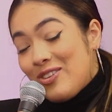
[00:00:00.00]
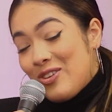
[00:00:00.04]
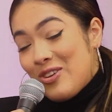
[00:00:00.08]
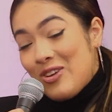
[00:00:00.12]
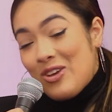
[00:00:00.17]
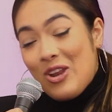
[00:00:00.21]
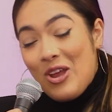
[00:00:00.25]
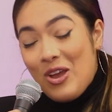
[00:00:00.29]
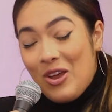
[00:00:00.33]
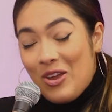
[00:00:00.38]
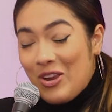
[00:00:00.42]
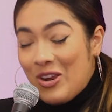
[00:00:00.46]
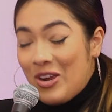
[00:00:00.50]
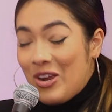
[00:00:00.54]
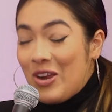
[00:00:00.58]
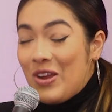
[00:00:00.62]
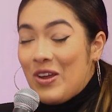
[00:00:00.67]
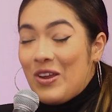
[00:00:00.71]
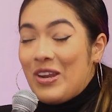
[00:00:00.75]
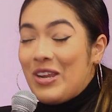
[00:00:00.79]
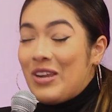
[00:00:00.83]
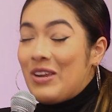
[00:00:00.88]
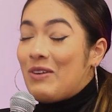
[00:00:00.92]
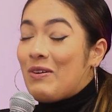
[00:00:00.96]
you know, your
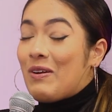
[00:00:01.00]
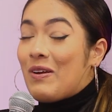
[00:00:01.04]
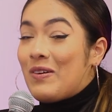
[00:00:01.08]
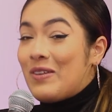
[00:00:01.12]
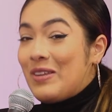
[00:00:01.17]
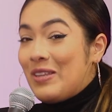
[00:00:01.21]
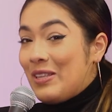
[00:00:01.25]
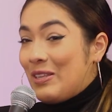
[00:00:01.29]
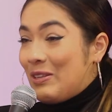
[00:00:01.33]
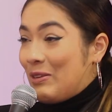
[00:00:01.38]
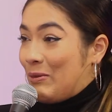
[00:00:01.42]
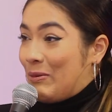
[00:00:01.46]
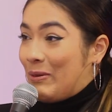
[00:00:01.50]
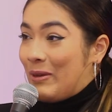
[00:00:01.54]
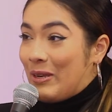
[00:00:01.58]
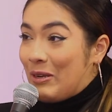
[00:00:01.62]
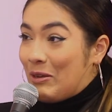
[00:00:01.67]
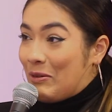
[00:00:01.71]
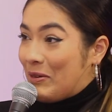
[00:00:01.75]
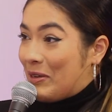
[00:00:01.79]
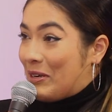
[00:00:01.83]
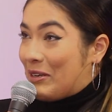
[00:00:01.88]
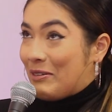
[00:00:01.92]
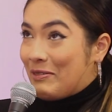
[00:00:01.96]
girl done grown a little bit
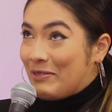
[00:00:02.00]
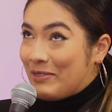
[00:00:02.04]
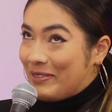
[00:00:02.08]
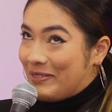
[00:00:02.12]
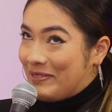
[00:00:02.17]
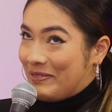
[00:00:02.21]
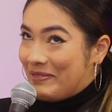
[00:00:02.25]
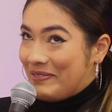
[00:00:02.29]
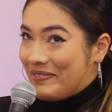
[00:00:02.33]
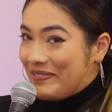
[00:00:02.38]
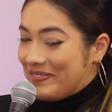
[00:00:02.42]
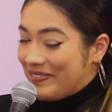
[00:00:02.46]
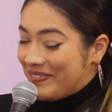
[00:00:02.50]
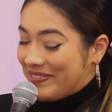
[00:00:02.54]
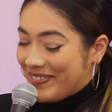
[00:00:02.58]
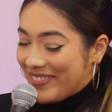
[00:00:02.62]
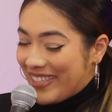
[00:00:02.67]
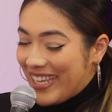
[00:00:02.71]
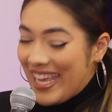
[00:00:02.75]
or whatever. Yeah.